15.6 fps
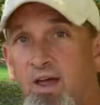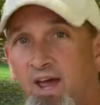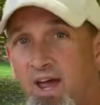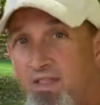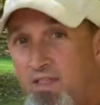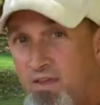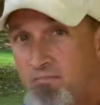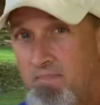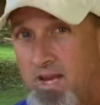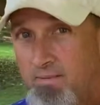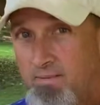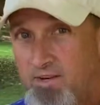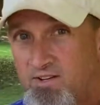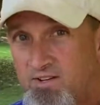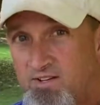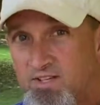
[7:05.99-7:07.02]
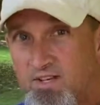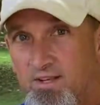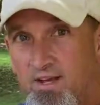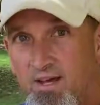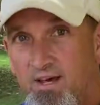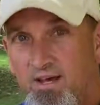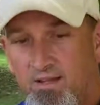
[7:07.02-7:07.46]
And then maybe just then,
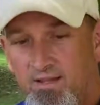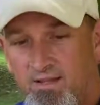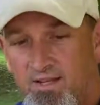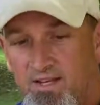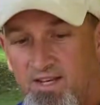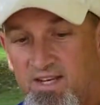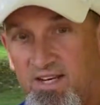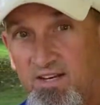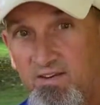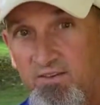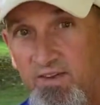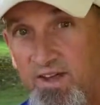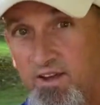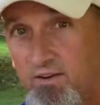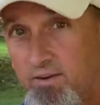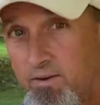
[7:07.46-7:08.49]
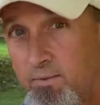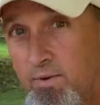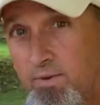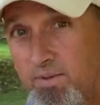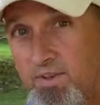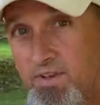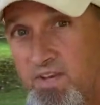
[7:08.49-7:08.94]
the needle, not only
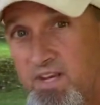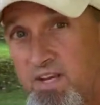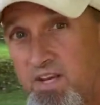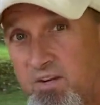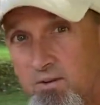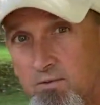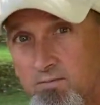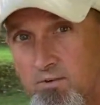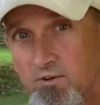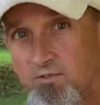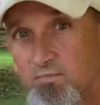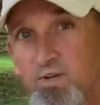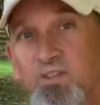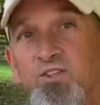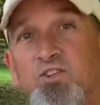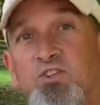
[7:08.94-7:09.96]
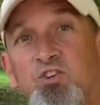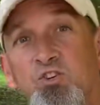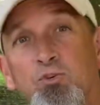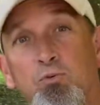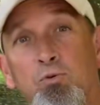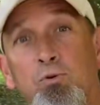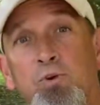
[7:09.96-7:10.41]
will the needle move, but the
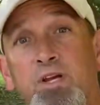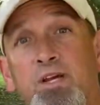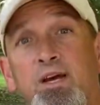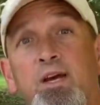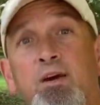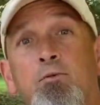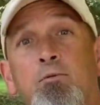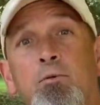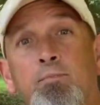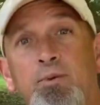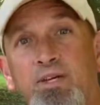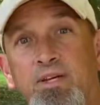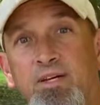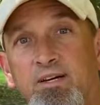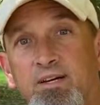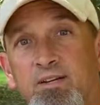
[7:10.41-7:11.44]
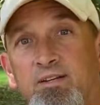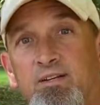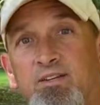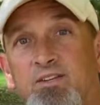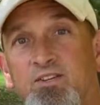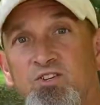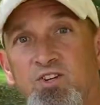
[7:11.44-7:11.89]
story will begin
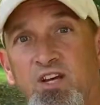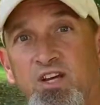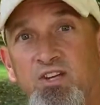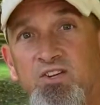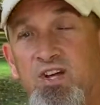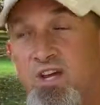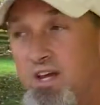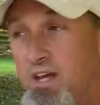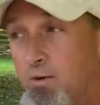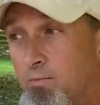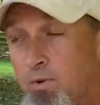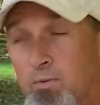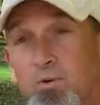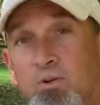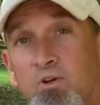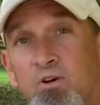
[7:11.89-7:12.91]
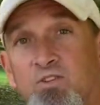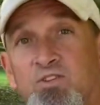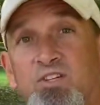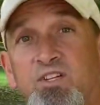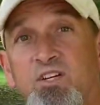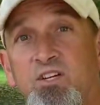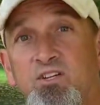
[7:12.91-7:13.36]
to change. And we will all
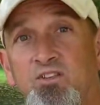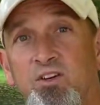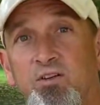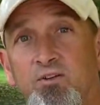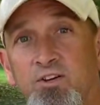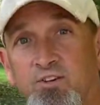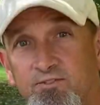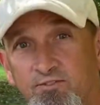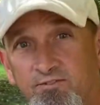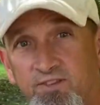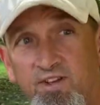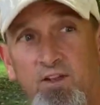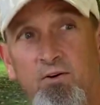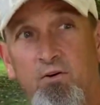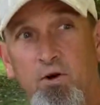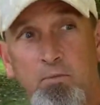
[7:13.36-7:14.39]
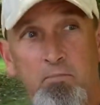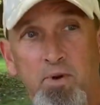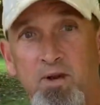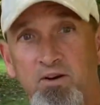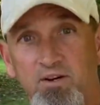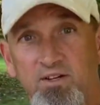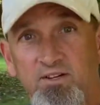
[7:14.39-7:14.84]
see each other as fellow
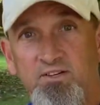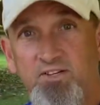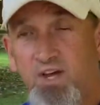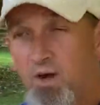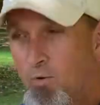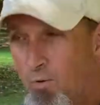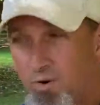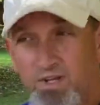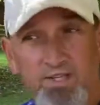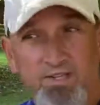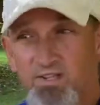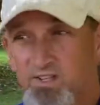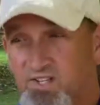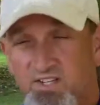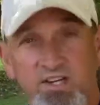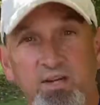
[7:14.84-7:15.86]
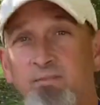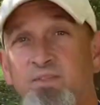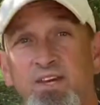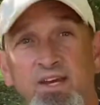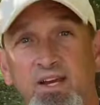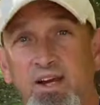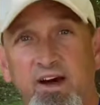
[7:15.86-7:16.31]
Americans wanting the same
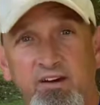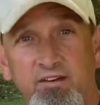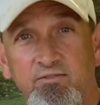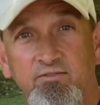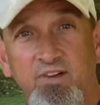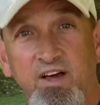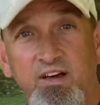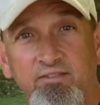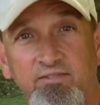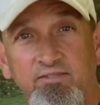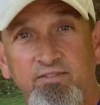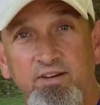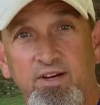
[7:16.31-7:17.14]
thing out of life.